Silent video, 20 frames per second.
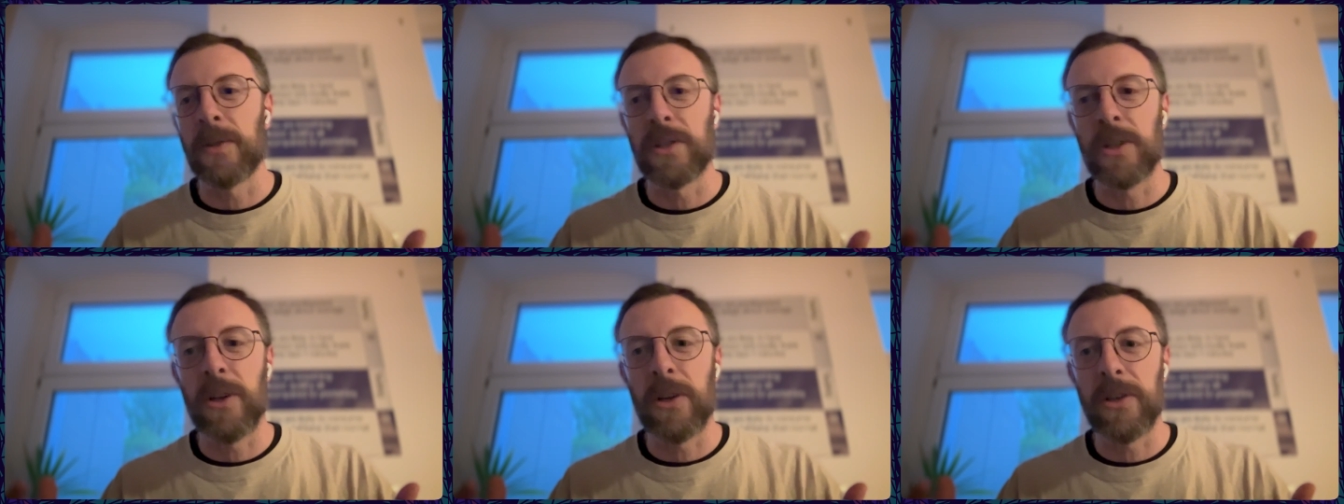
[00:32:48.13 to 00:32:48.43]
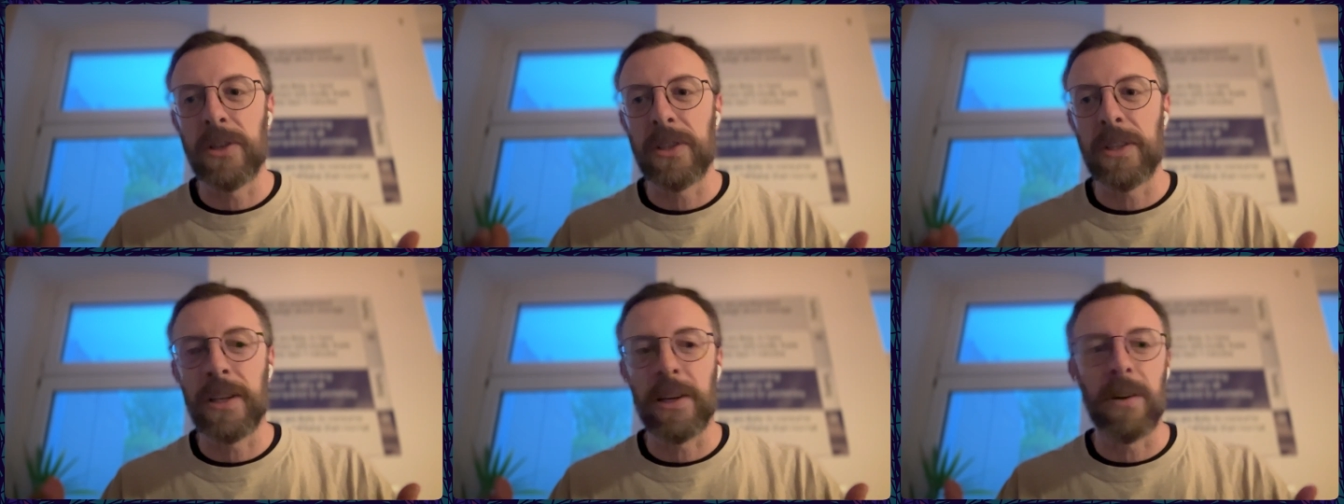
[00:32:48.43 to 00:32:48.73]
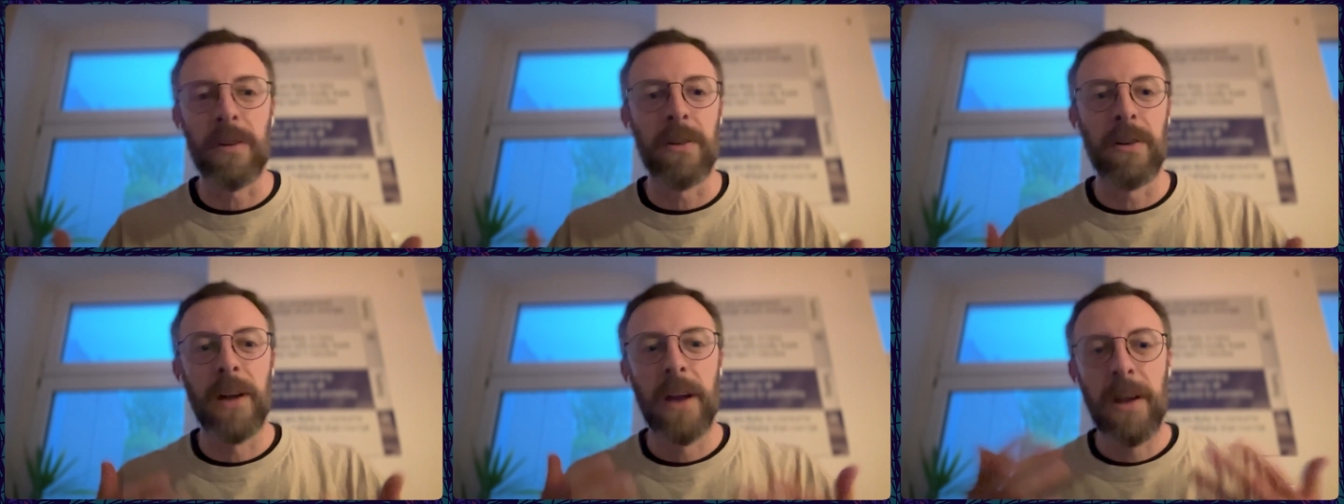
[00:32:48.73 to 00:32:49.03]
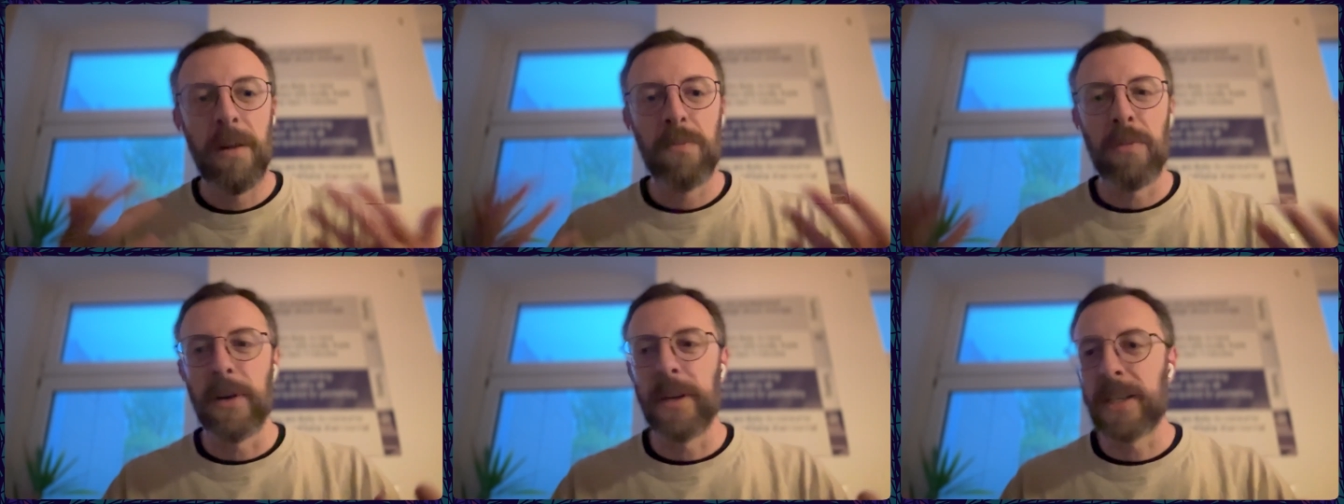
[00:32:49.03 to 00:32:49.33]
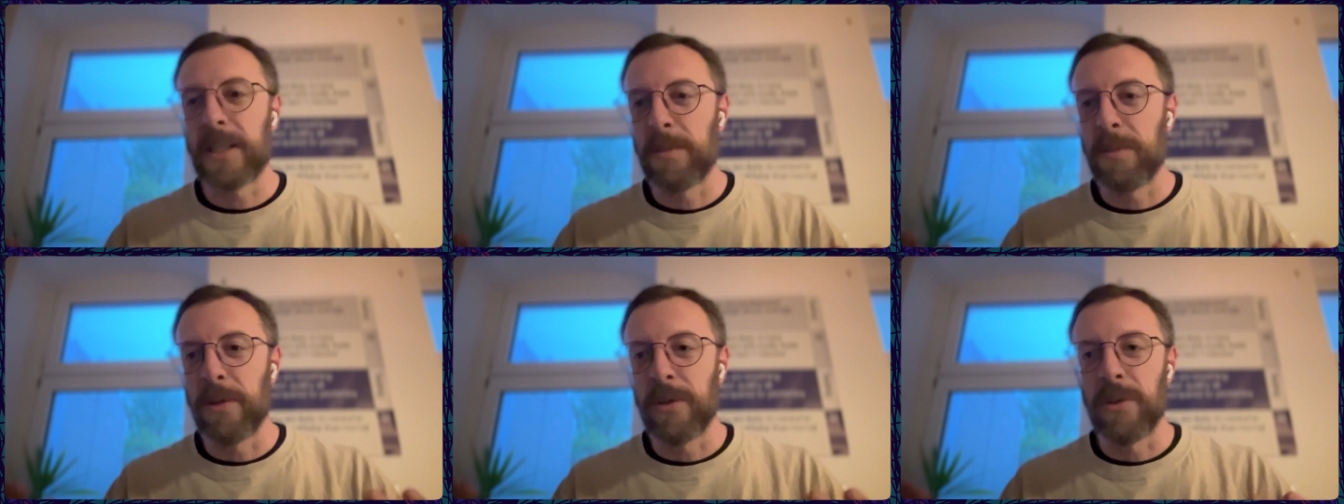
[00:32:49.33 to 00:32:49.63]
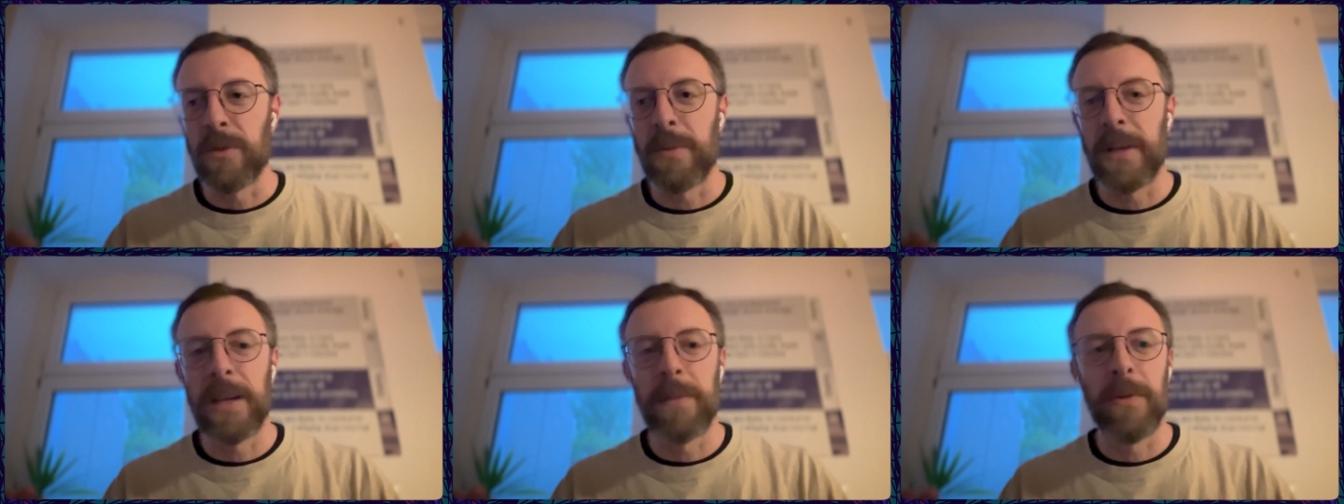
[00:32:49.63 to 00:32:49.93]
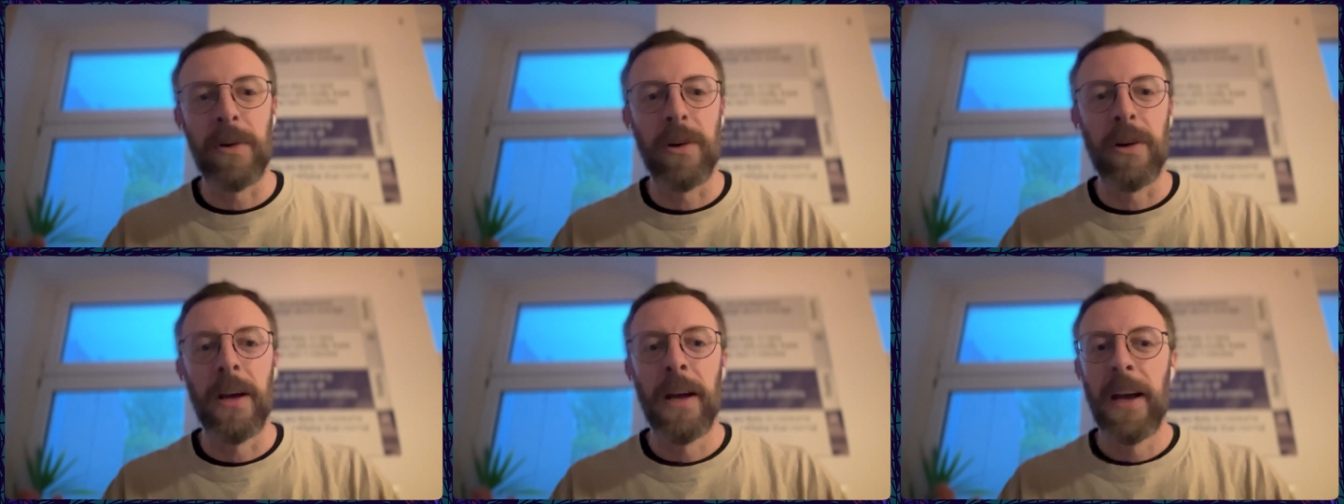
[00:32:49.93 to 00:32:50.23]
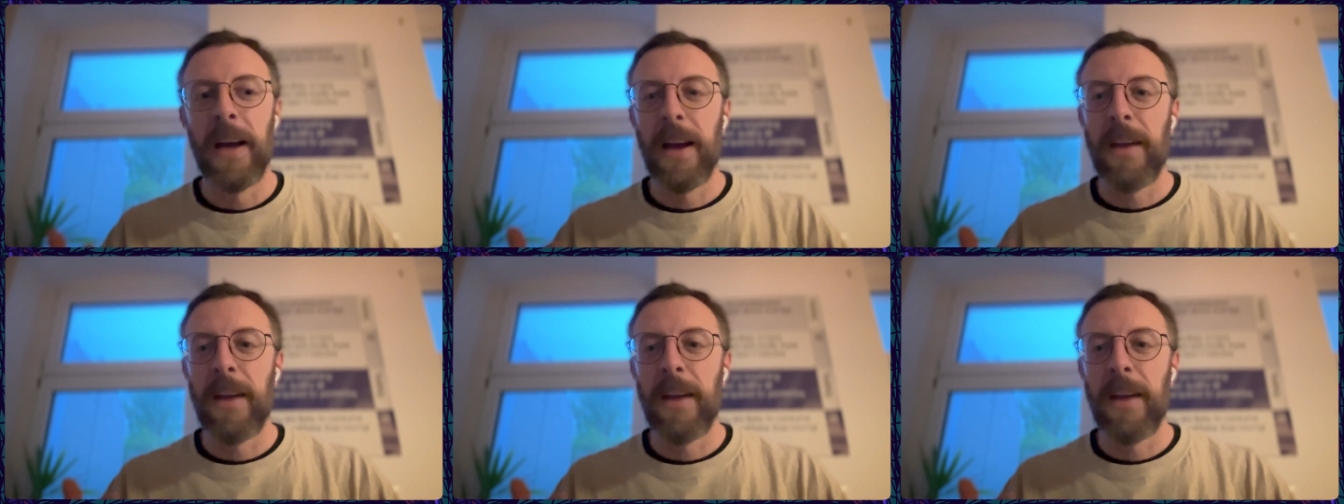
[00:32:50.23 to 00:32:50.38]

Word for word: results that are predictable and repeatable.